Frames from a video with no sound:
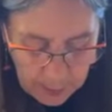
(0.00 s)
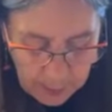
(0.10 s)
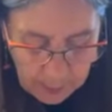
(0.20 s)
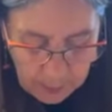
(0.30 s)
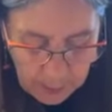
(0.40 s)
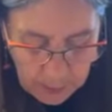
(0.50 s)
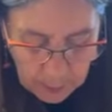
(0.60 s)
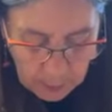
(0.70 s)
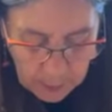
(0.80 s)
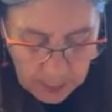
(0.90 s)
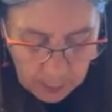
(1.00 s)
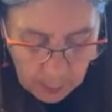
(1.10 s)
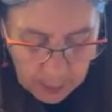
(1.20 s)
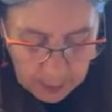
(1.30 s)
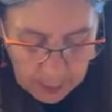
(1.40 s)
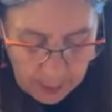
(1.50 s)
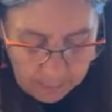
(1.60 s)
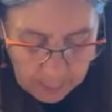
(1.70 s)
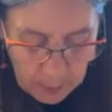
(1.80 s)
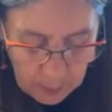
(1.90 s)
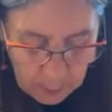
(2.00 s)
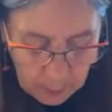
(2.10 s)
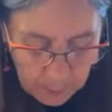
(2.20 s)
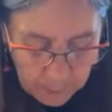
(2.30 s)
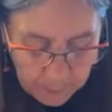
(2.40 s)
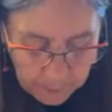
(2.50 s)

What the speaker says: with it. I might do that on a top coat.